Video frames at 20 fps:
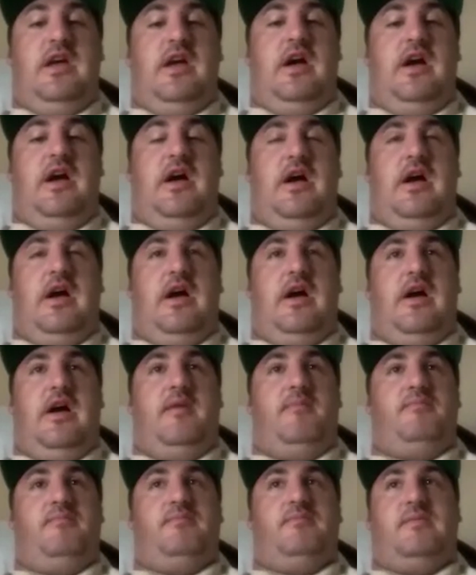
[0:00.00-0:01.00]

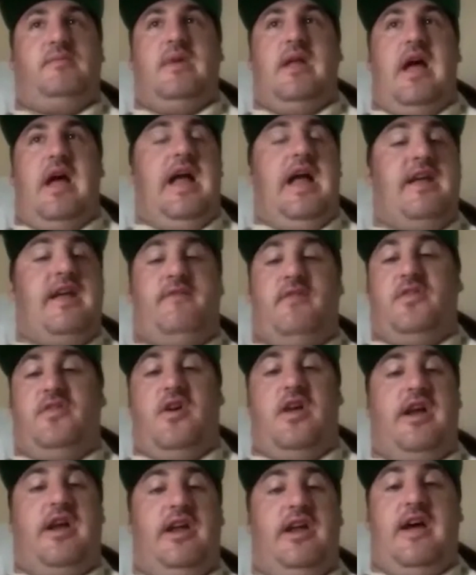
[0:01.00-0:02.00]
Um, I never
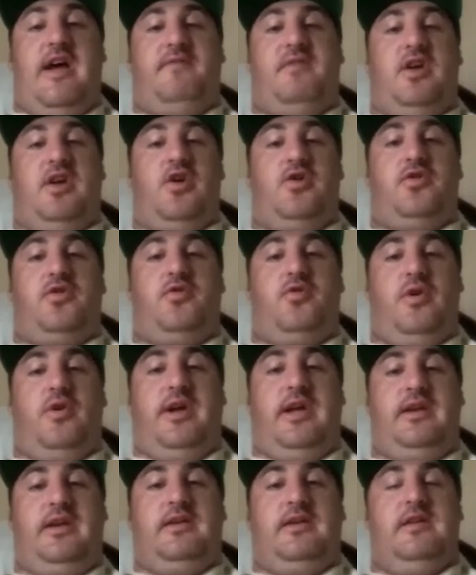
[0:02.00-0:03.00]
thought I'd have to go through
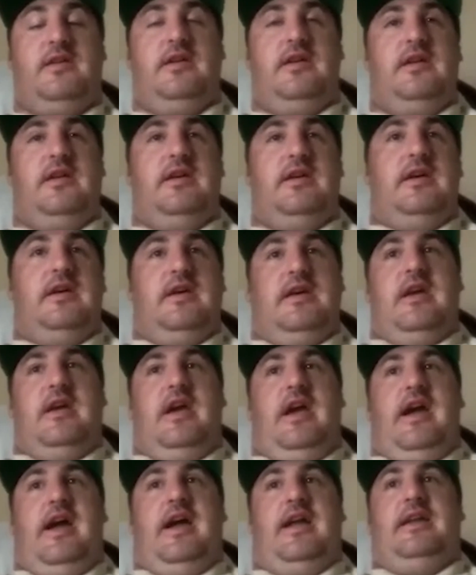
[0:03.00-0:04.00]
it.
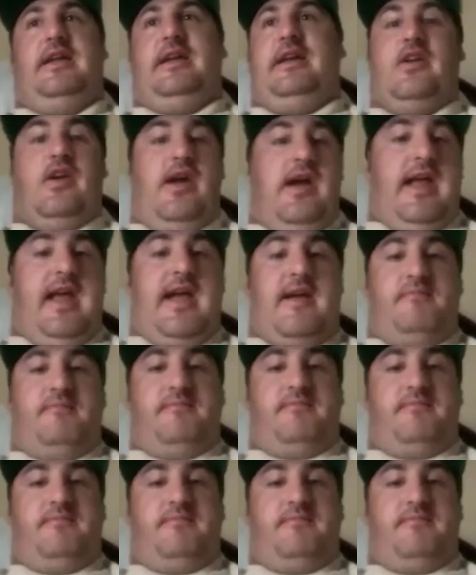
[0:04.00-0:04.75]
And here I am.